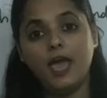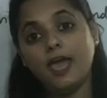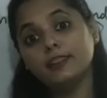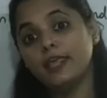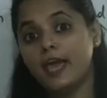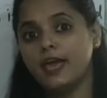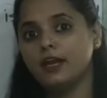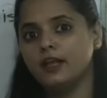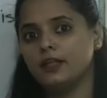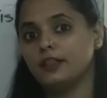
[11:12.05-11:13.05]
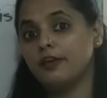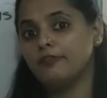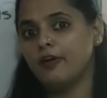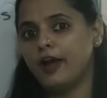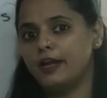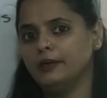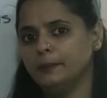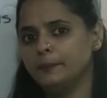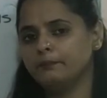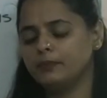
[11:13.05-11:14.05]
And there they find
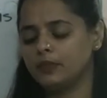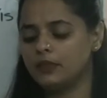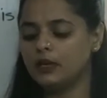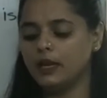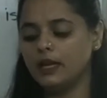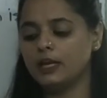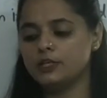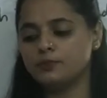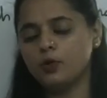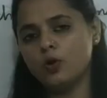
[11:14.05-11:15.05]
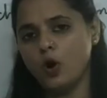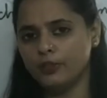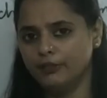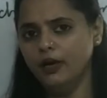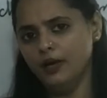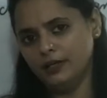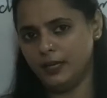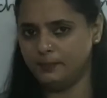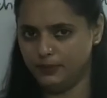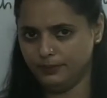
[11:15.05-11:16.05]
the English book on the
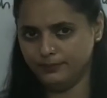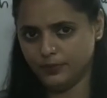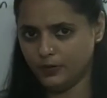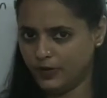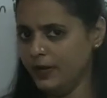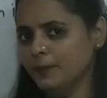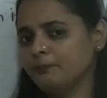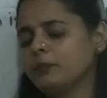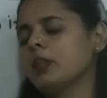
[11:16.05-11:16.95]
table. Okay.